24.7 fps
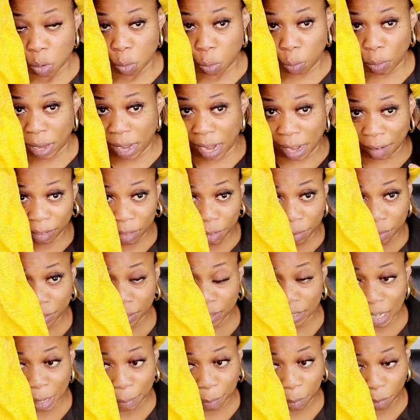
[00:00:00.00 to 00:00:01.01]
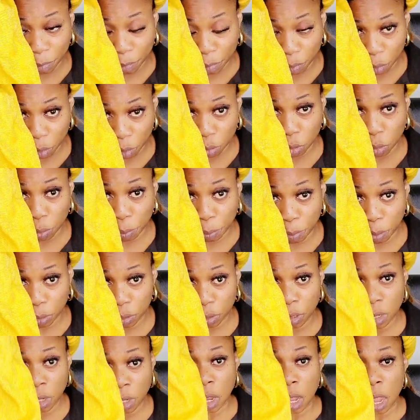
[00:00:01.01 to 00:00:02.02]

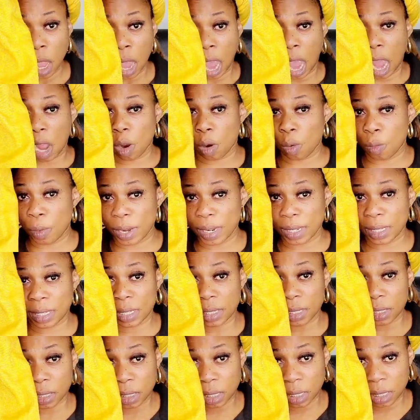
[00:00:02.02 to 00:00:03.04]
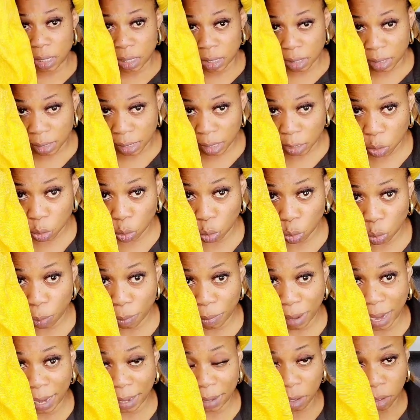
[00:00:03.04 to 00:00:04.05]
But I always say to
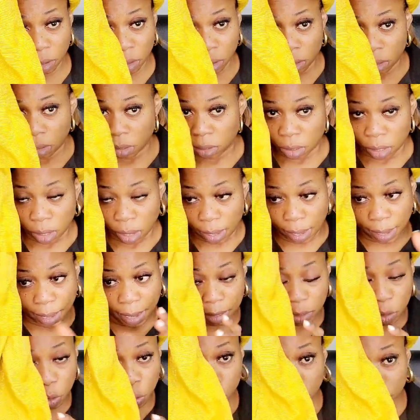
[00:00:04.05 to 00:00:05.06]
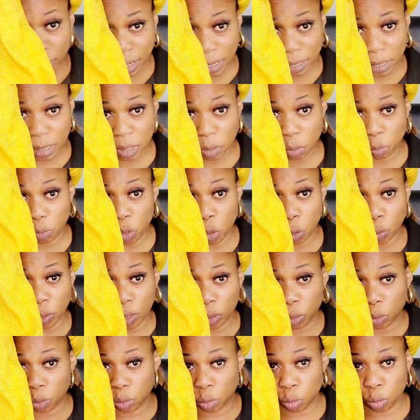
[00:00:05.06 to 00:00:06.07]
my students, when you
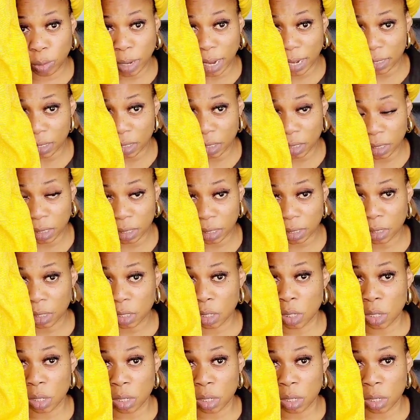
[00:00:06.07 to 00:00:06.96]
want to do anything,